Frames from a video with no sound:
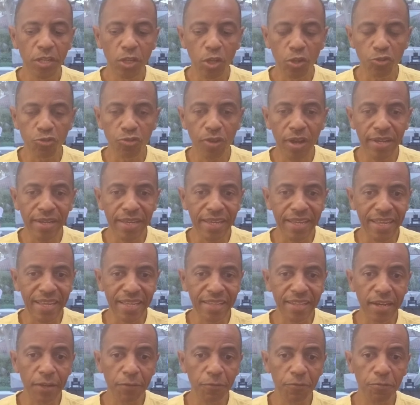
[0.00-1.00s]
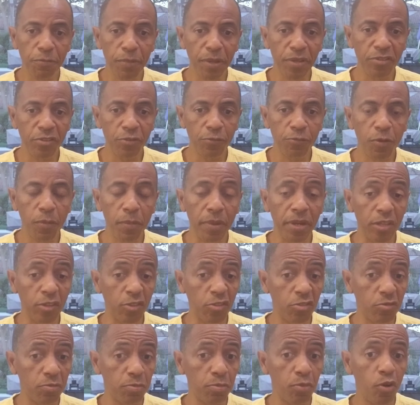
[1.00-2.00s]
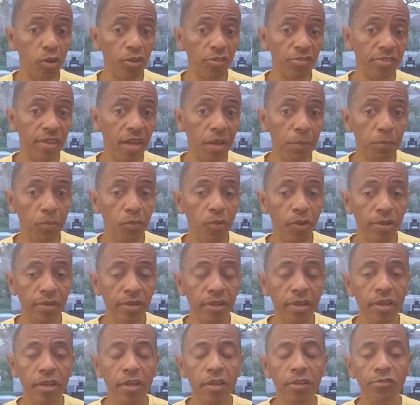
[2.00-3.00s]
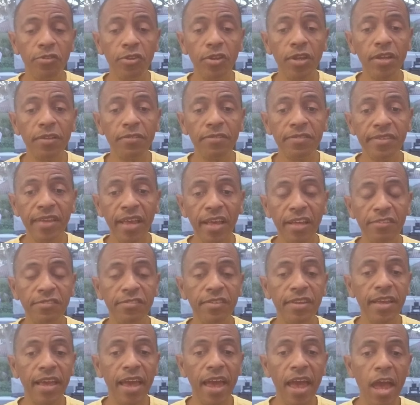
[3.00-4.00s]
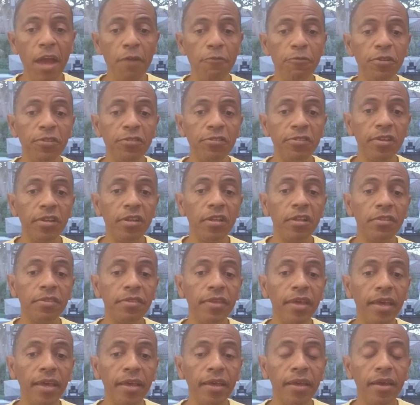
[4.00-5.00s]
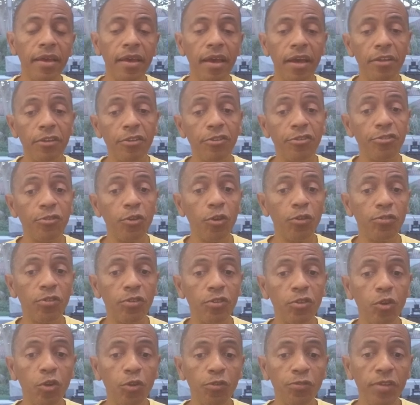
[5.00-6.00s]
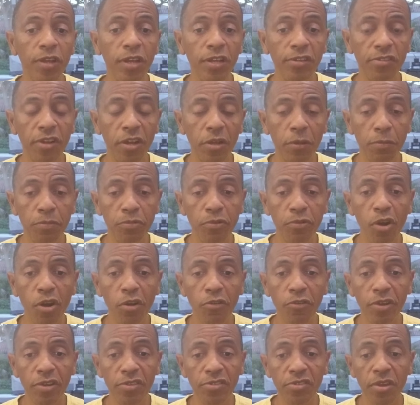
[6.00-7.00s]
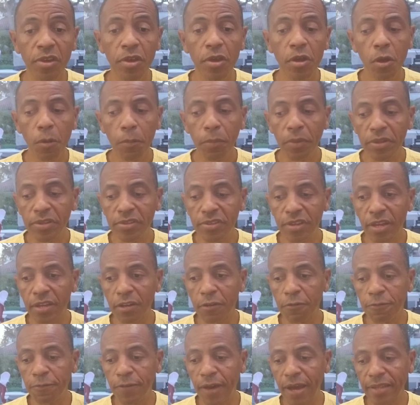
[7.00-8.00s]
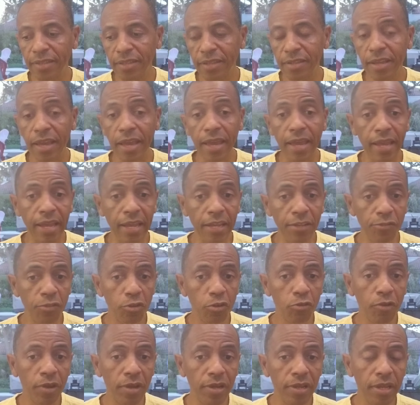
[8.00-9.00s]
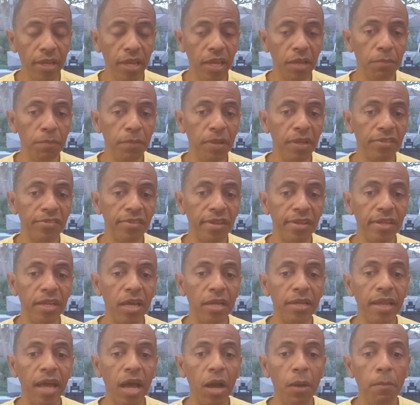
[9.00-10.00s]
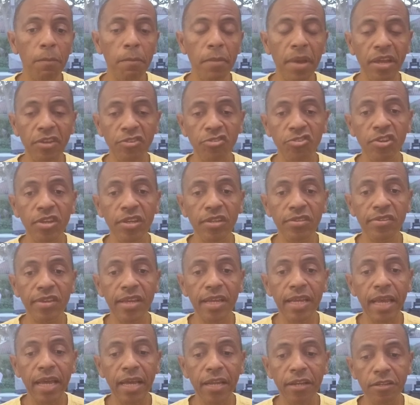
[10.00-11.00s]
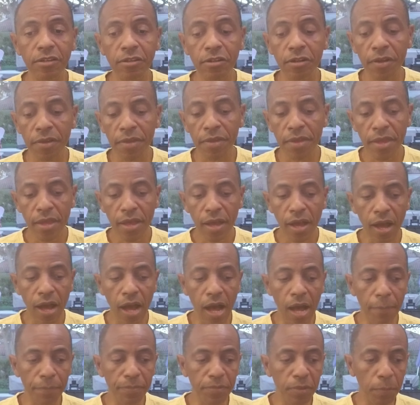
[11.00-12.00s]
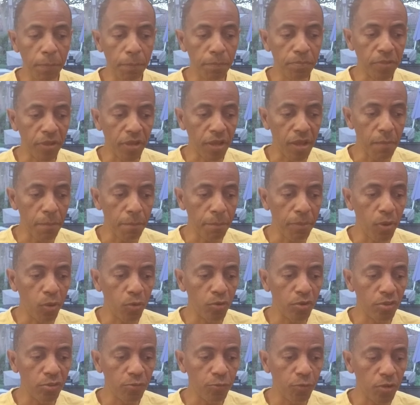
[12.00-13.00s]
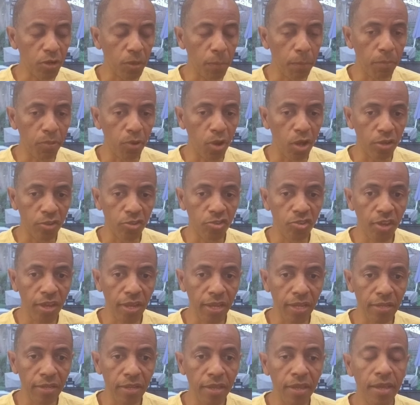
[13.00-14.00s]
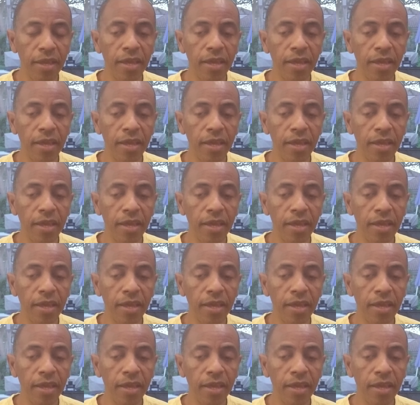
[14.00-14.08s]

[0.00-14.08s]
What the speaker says: trying to get that information from an Explorer standpoint. So they're testing every single thing, and it shows that those things are in progress. But yeah, the fact that they're integrating, it means that they're now meshing together the components for the blockchain